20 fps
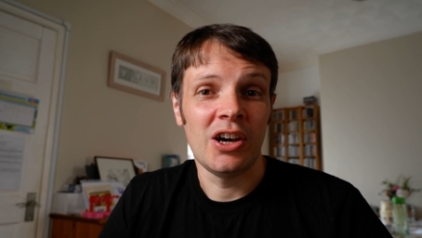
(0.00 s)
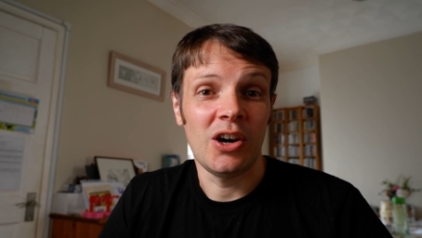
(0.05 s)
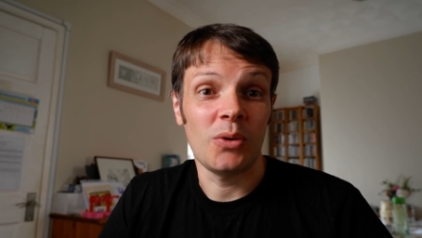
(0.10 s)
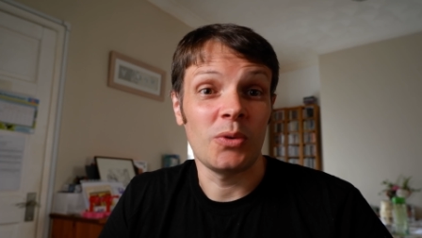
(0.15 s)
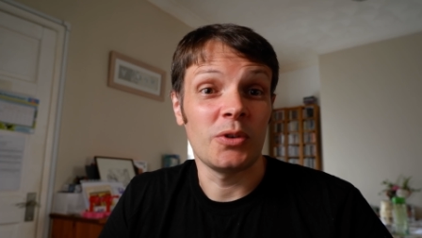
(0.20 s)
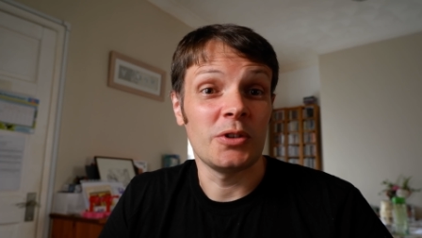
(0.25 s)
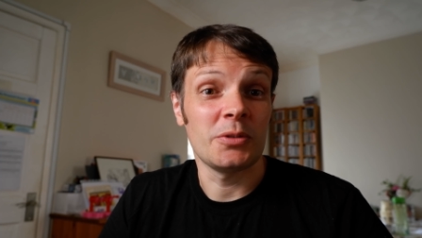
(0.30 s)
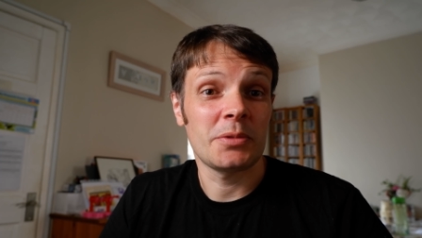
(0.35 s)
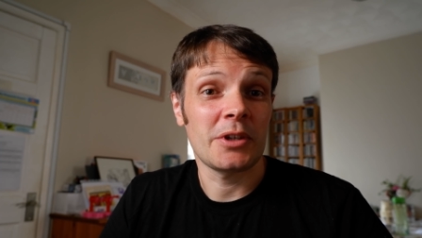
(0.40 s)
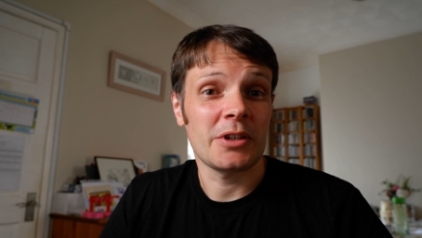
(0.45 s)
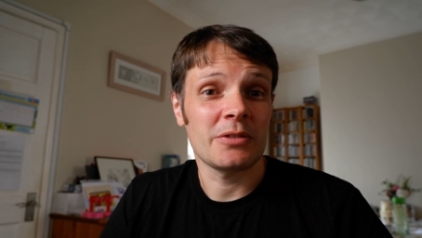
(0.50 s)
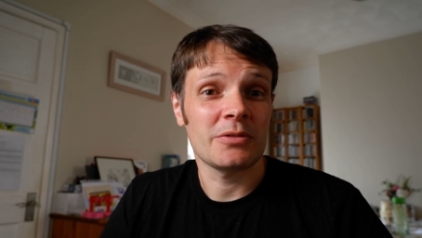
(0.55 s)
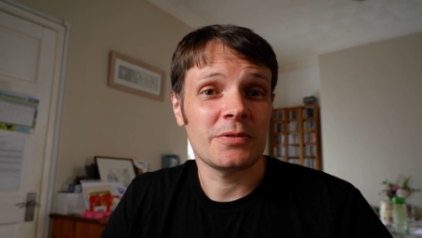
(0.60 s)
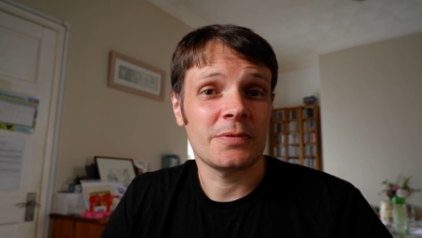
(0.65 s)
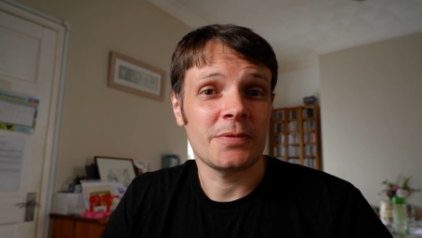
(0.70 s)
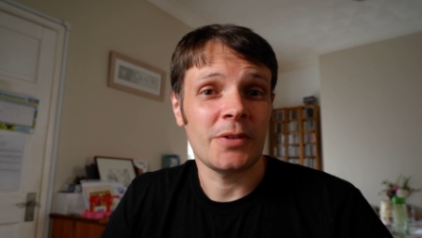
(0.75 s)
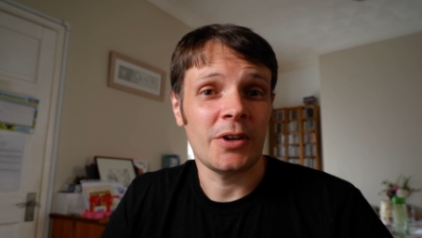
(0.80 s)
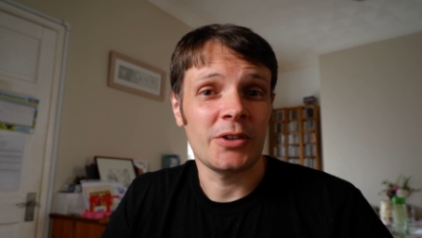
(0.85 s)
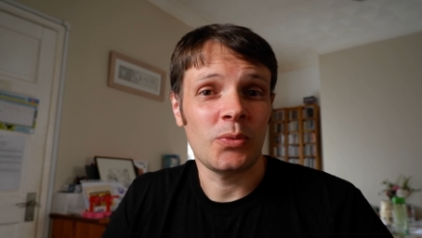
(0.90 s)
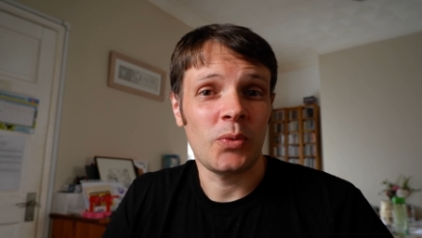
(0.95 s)
I wanted to be able to
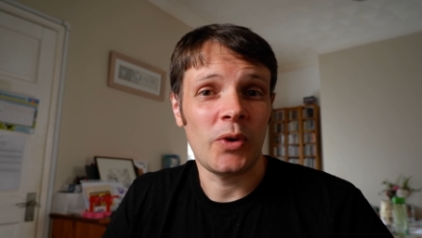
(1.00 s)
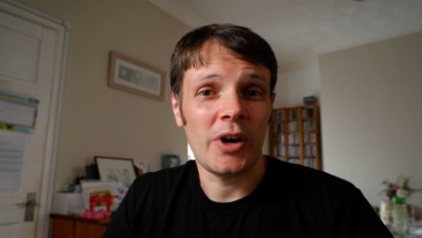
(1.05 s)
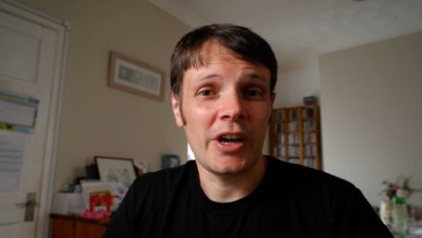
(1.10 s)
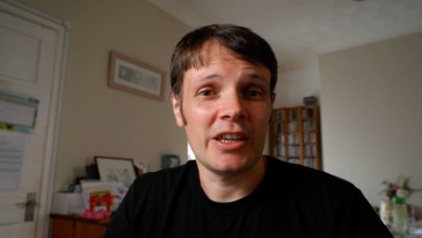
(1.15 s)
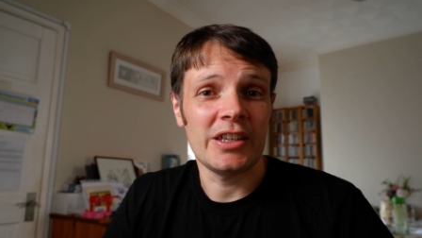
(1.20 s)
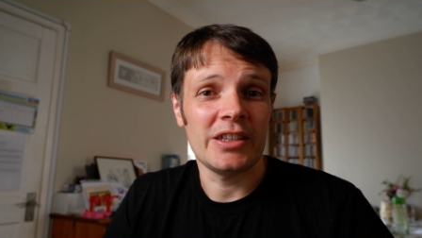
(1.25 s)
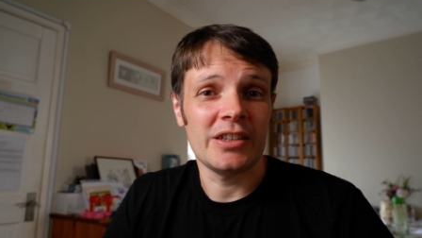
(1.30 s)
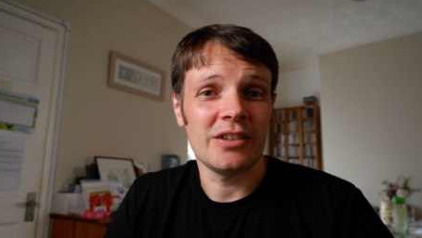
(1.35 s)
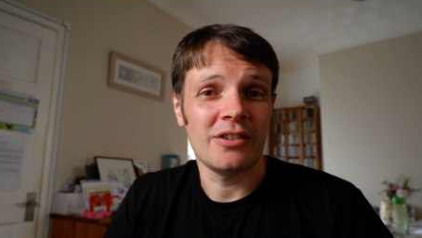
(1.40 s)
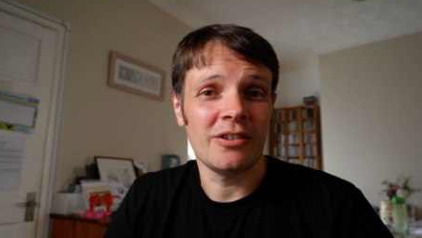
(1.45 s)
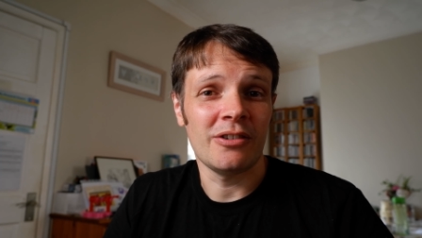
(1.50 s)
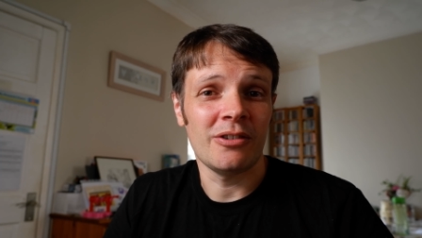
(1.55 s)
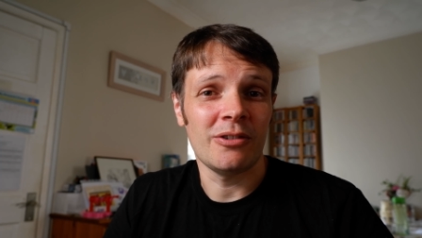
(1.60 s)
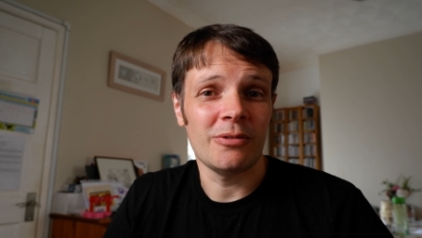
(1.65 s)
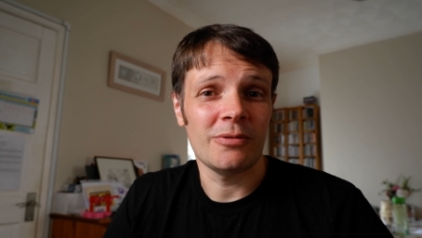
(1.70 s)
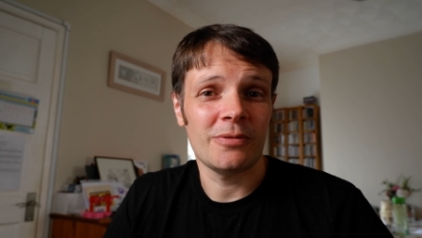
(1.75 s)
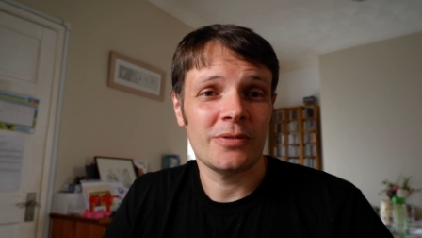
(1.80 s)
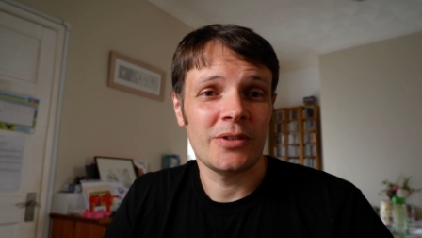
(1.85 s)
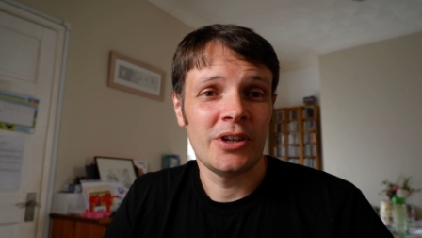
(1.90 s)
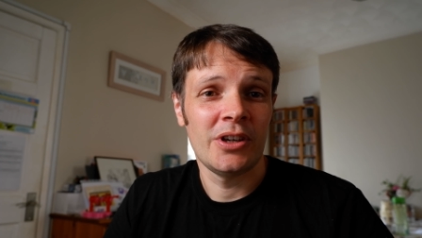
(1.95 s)
find a way
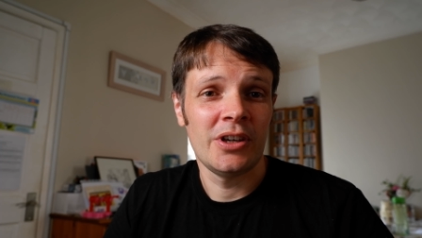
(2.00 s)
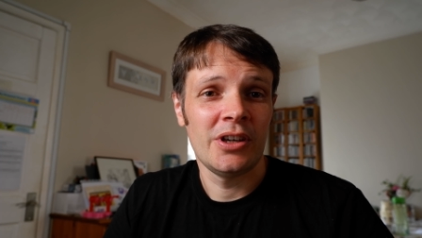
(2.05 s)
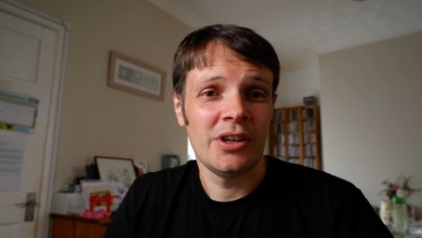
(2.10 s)
of